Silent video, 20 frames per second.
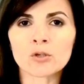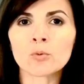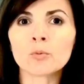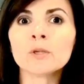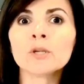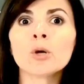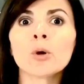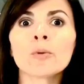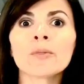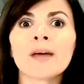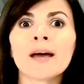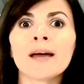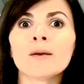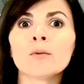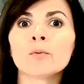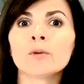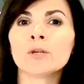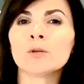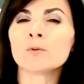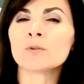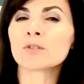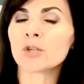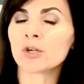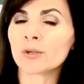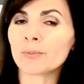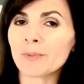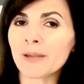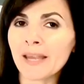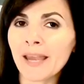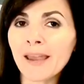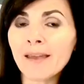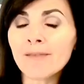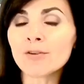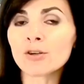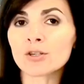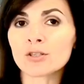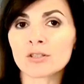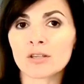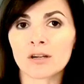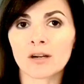Do we know that we use certain
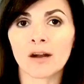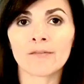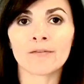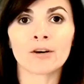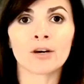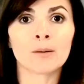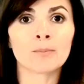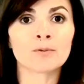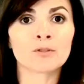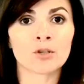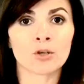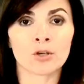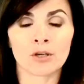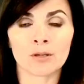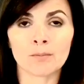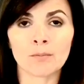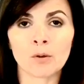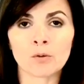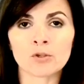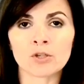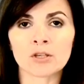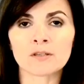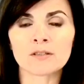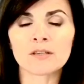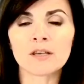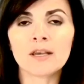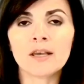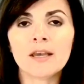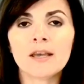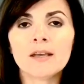behaviors to cover up certain emotions?